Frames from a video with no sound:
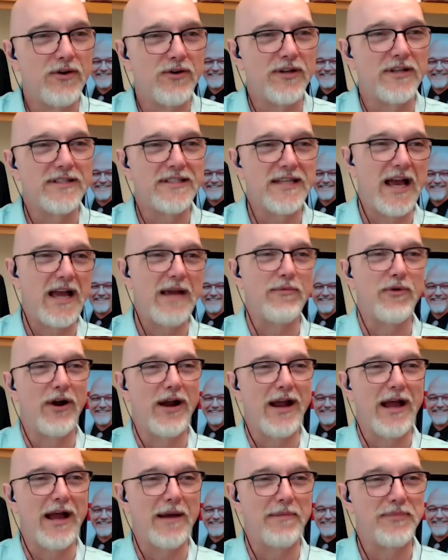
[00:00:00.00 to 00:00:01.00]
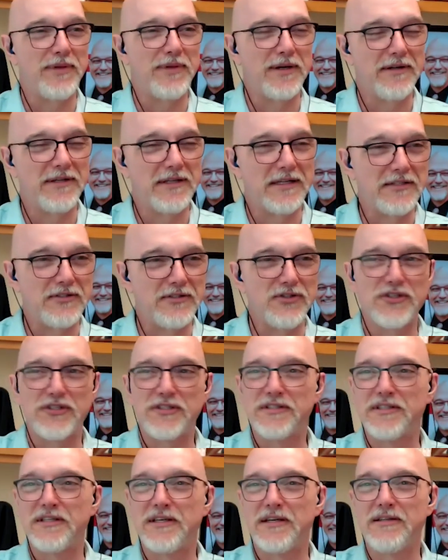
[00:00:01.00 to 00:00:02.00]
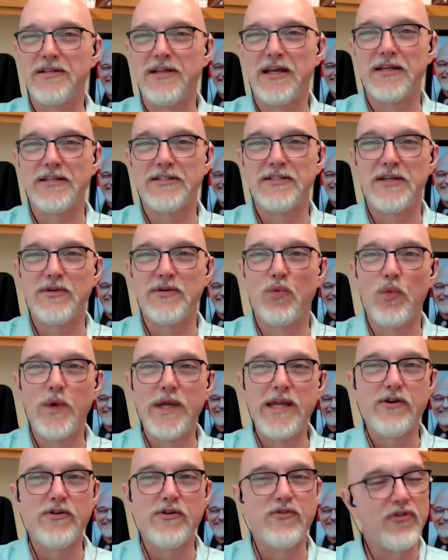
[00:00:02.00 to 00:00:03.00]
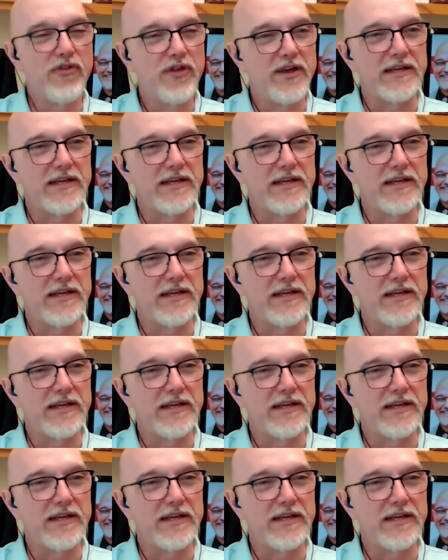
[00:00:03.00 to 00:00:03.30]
started a timer app there and it did weird